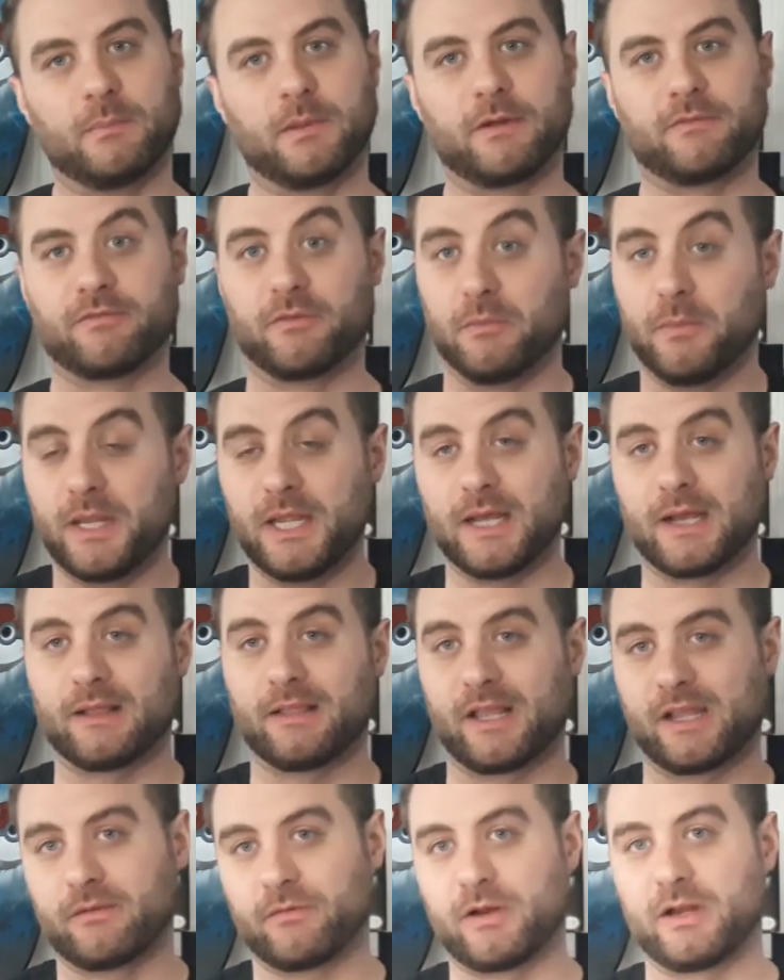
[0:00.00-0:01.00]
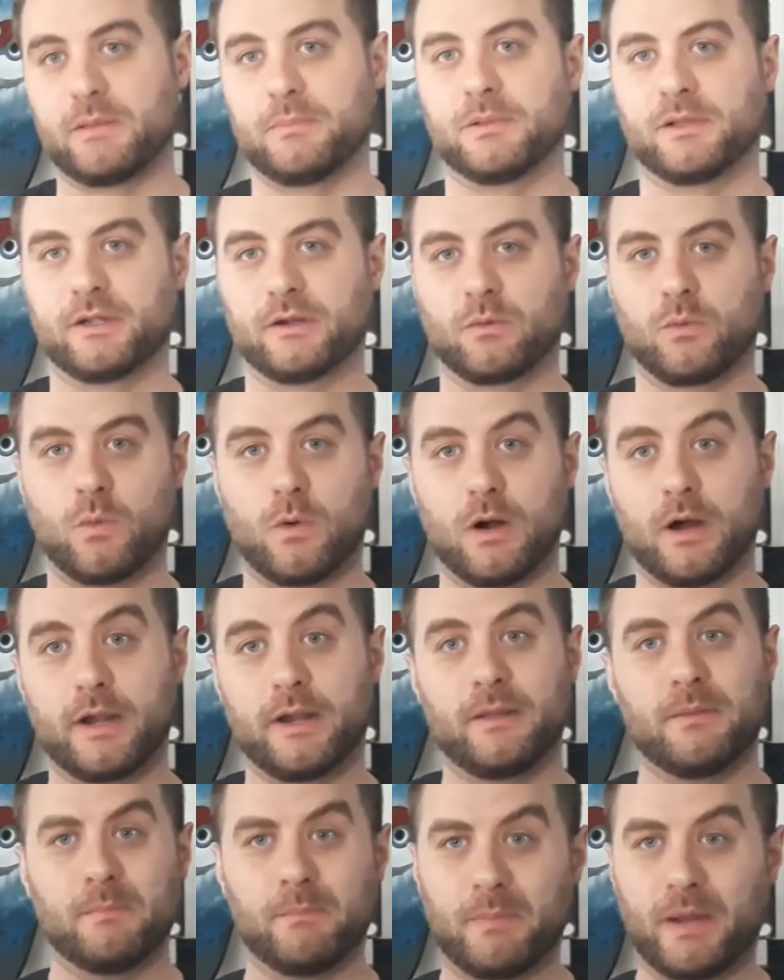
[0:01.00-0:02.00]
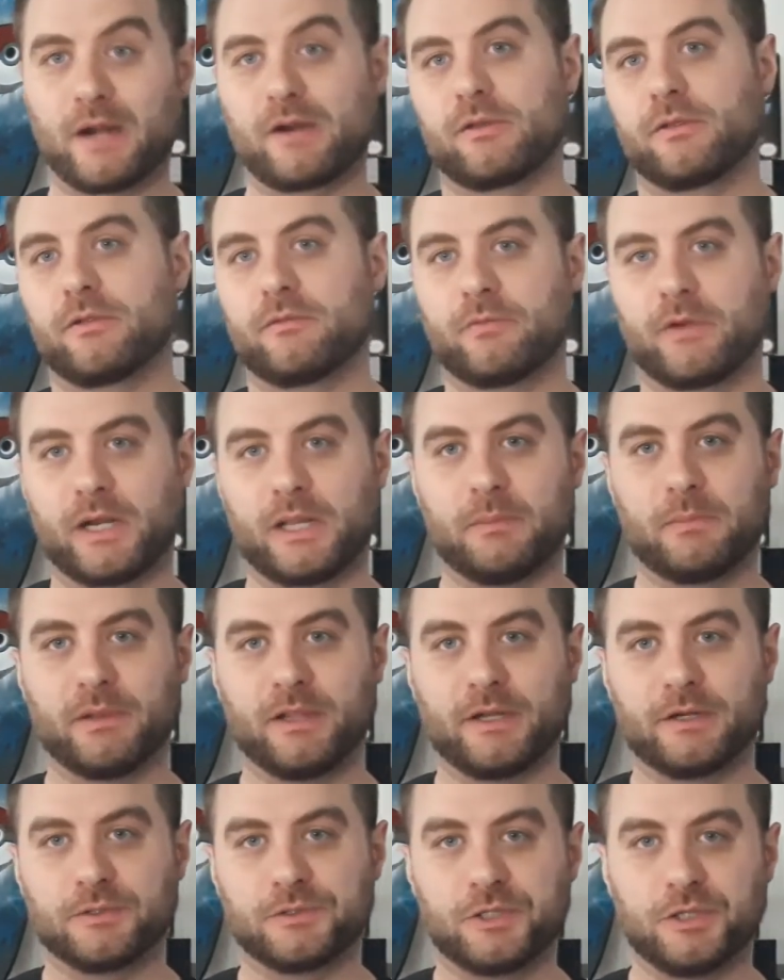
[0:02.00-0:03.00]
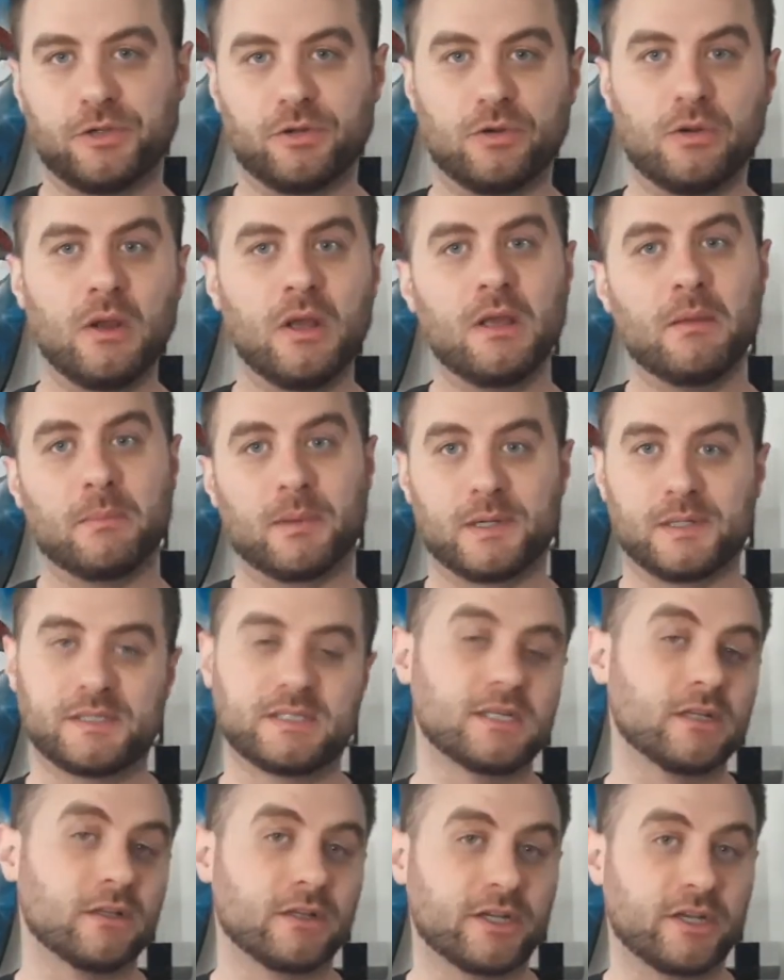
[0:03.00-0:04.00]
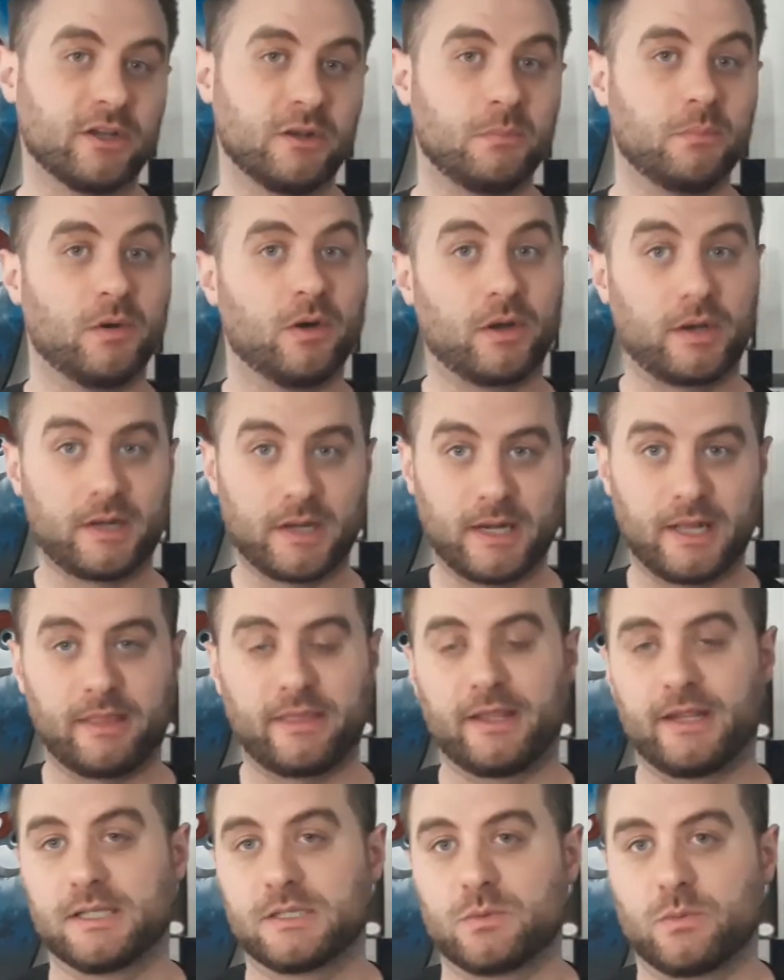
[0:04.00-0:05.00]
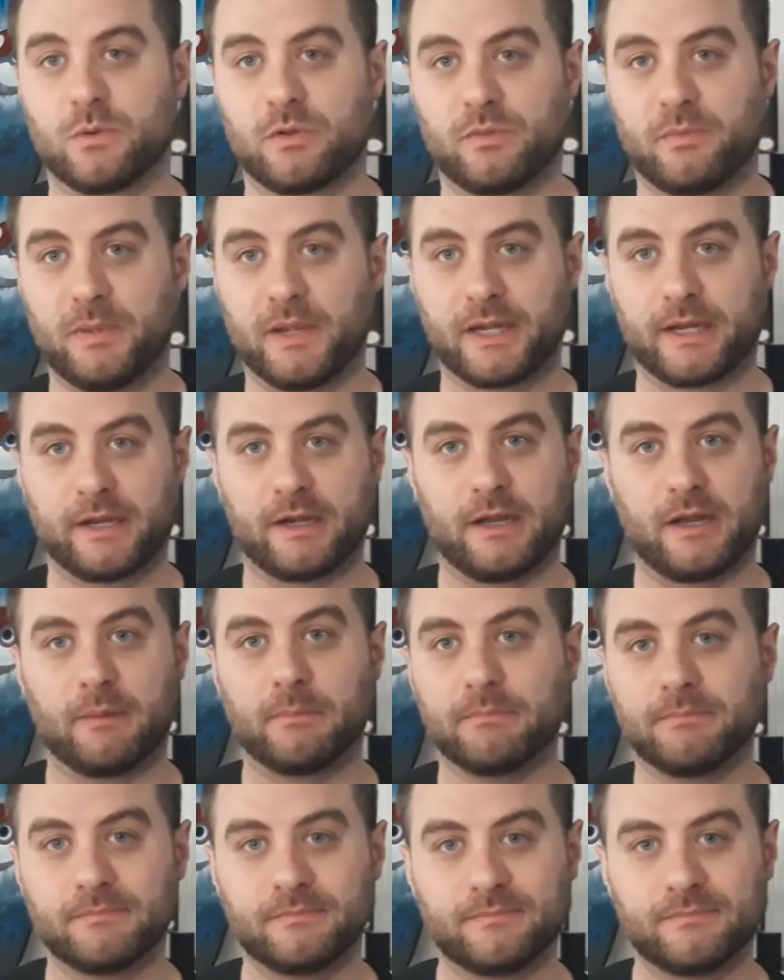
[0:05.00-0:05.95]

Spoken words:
But for me, I like Ready Player One better than Ready Player Two, but it's still a good book and I think it's worth picking up.